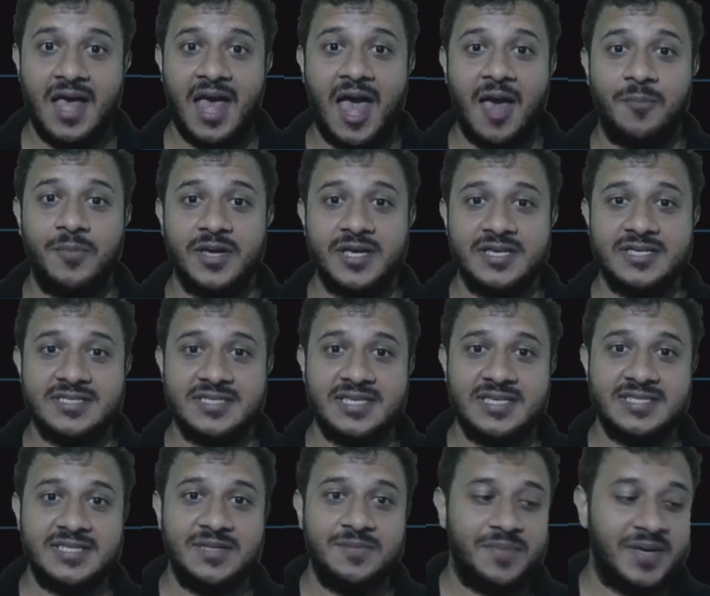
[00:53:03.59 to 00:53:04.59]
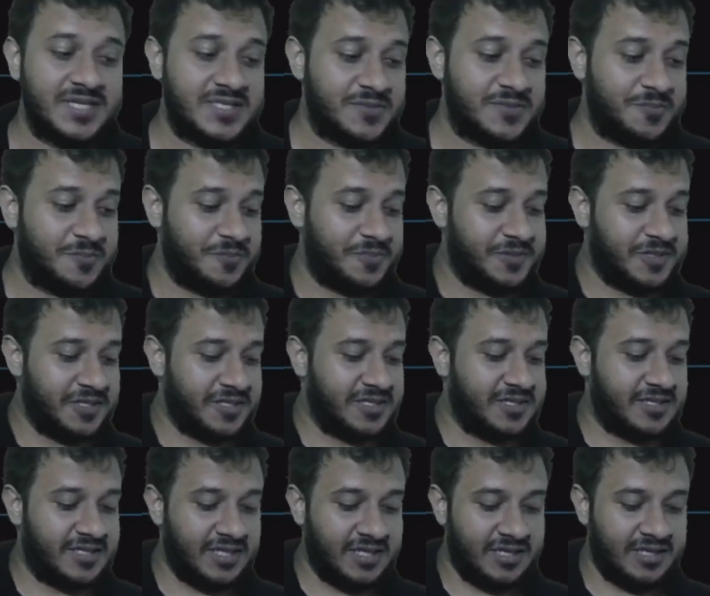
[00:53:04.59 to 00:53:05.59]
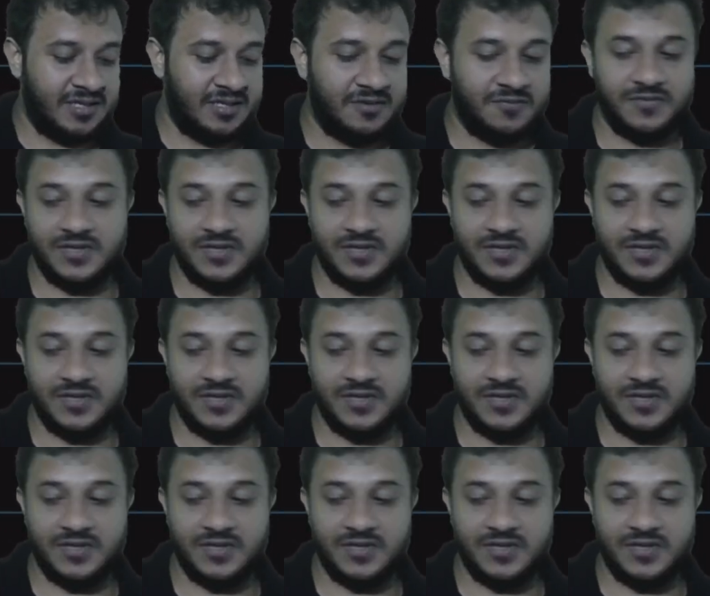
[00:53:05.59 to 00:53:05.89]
Abacus is the best thing